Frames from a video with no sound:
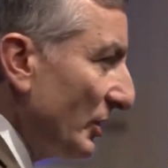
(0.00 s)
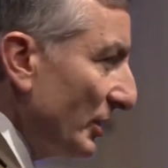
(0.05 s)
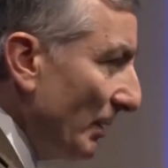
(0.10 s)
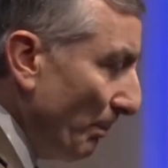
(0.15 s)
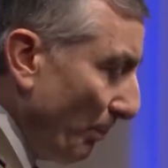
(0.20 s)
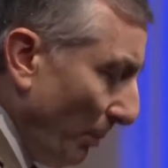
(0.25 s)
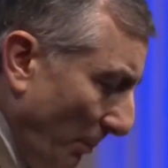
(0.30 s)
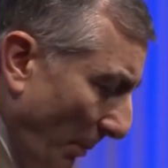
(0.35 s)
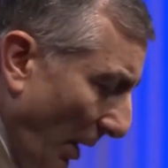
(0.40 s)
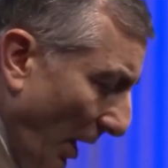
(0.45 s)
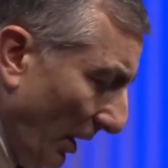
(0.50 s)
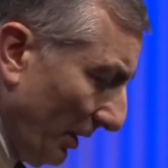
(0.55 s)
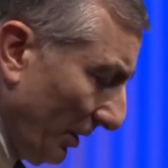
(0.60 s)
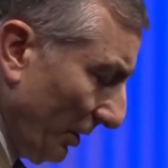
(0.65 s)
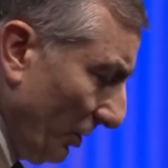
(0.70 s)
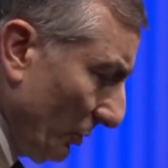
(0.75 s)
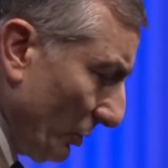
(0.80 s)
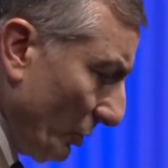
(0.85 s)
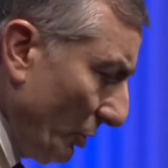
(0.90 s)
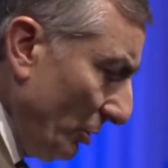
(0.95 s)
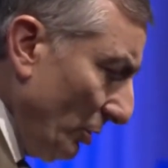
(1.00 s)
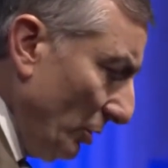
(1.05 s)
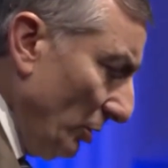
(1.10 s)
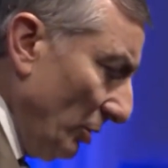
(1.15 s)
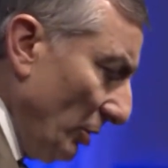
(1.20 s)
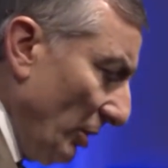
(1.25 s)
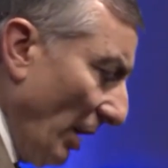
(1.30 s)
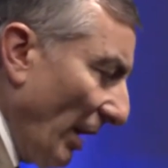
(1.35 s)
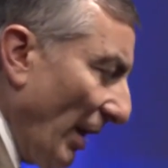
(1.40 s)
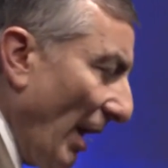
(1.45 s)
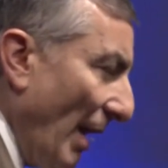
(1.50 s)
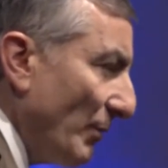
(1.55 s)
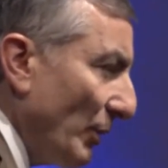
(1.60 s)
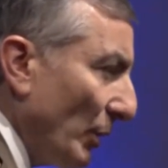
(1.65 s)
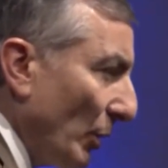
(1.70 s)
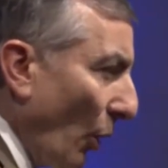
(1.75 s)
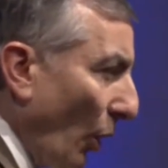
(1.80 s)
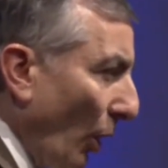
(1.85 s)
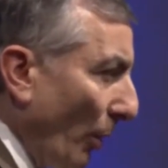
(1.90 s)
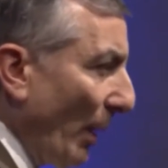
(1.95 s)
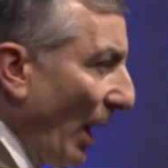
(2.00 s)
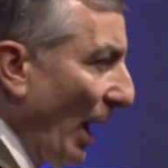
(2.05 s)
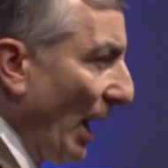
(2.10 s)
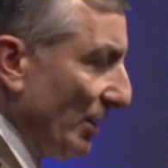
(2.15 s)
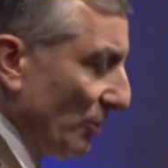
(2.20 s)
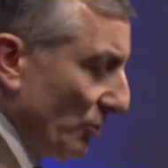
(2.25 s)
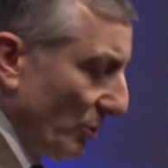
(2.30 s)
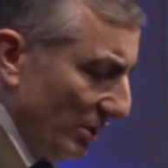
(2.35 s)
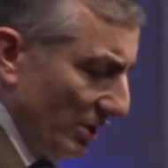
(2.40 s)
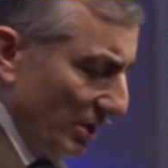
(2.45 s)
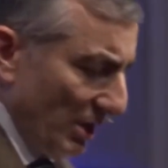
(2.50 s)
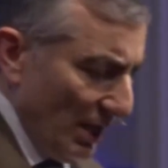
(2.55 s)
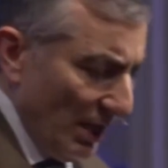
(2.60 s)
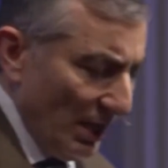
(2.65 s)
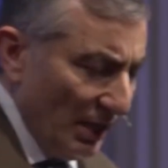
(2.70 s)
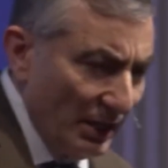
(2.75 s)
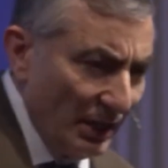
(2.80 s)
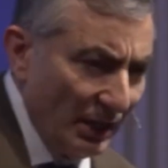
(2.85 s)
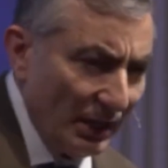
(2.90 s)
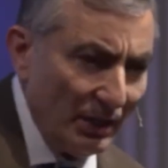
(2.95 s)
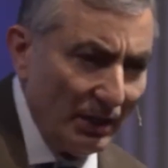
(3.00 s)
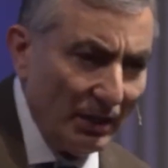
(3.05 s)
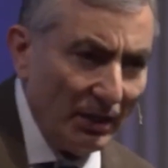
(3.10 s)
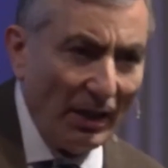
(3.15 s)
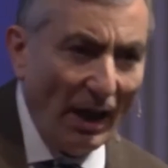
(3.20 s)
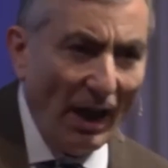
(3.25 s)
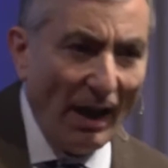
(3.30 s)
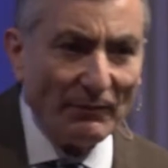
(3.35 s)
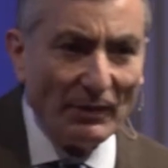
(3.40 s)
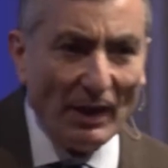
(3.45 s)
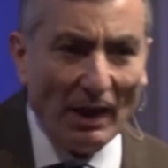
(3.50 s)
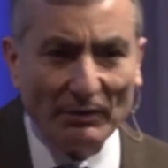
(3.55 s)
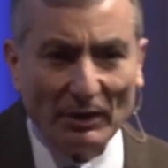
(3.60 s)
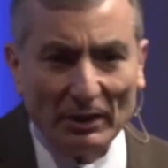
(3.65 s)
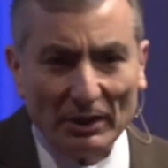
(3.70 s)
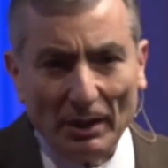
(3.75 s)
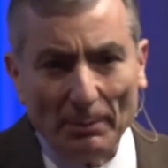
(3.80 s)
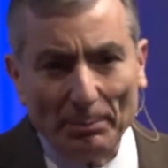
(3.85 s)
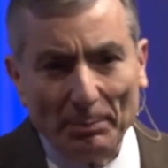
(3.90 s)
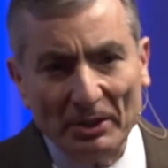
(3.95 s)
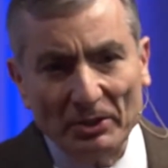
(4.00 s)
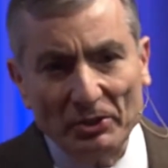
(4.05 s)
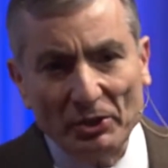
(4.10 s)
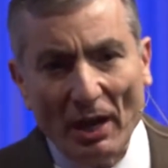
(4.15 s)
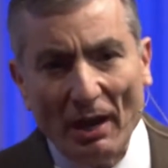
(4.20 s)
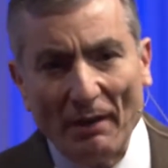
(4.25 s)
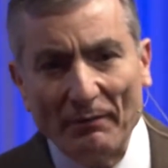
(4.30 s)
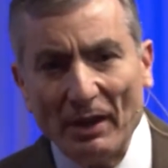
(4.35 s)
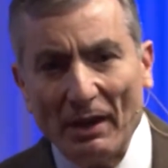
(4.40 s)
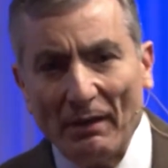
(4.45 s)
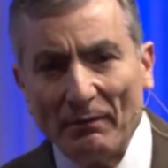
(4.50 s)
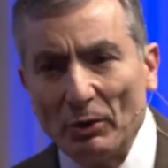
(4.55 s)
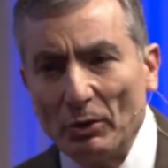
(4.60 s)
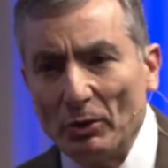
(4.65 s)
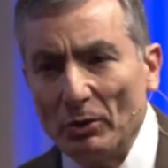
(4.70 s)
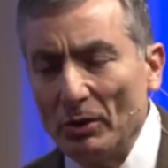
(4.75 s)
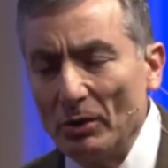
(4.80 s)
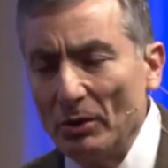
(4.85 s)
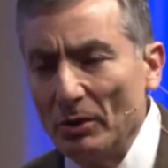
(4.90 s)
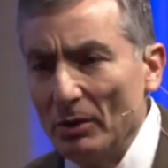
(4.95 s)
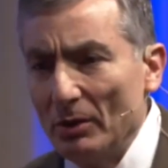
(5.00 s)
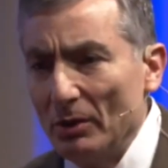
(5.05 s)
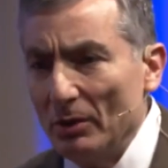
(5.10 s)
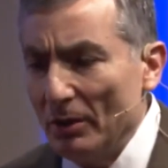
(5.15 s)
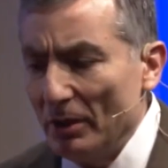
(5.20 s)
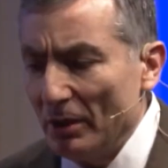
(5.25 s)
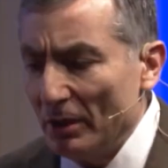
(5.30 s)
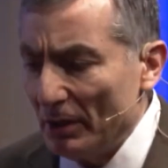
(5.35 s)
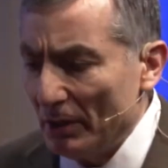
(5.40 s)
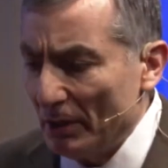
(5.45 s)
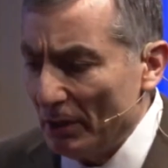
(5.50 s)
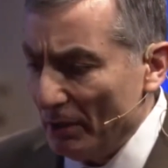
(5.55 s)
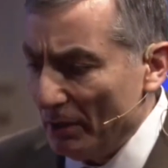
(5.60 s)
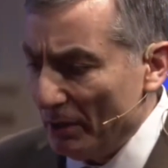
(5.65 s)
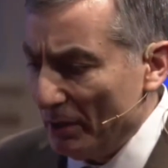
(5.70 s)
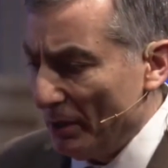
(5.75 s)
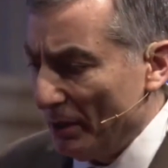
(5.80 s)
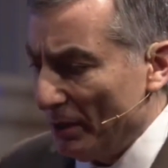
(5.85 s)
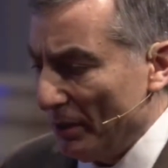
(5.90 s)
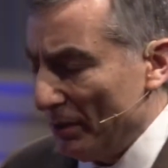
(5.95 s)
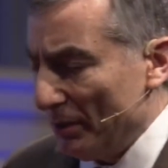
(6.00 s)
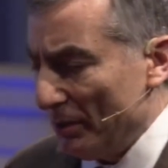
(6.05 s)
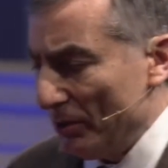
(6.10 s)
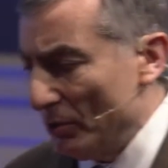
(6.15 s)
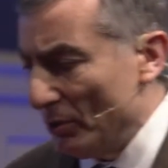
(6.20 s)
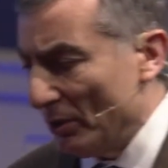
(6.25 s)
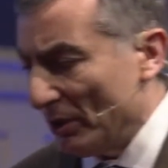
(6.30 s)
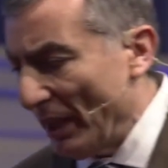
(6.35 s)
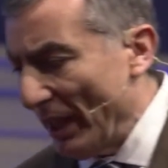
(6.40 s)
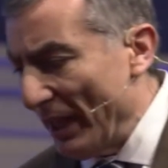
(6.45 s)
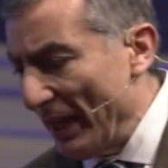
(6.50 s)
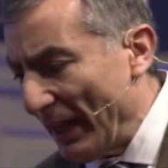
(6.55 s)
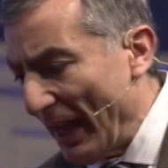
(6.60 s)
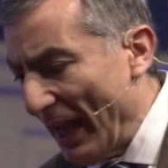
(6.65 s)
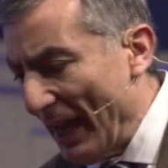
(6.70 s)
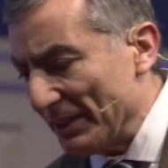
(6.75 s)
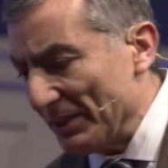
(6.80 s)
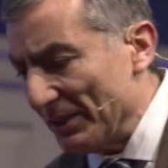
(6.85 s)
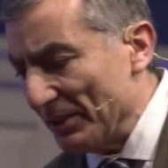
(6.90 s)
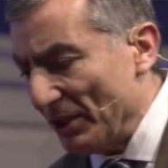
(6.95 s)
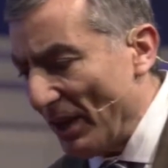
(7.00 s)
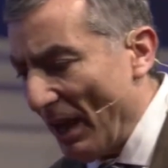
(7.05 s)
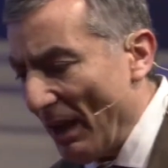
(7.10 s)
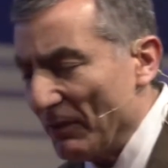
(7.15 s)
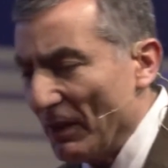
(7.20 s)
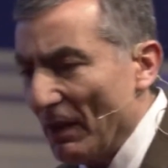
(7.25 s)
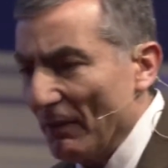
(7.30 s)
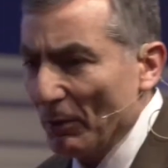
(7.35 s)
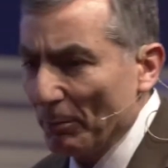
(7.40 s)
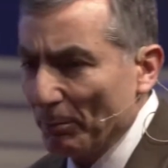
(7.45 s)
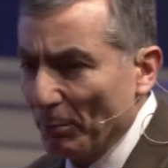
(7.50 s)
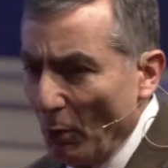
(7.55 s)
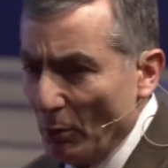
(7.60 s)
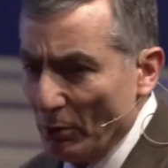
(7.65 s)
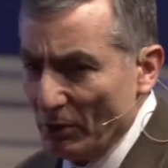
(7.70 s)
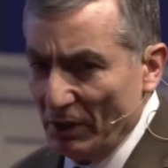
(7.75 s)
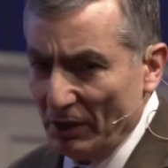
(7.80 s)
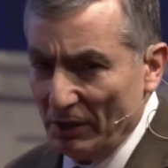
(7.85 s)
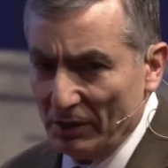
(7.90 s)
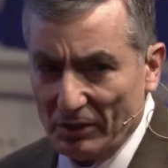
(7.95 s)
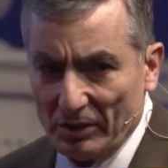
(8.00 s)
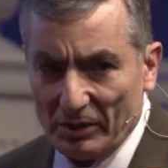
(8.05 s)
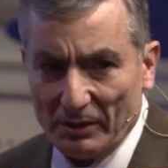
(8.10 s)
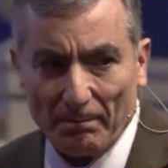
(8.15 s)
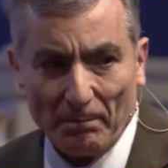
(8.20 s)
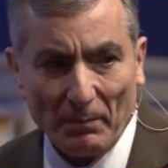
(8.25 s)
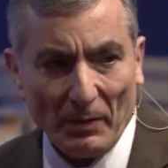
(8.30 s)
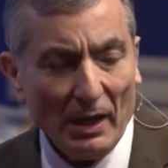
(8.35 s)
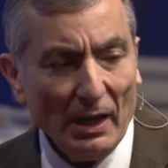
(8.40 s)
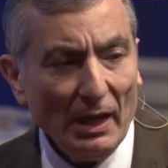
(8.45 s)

simple molecules, you got to have the carbohydrates, you have to have the lipids, you have to have the nucleic acids, you have to have the proteins.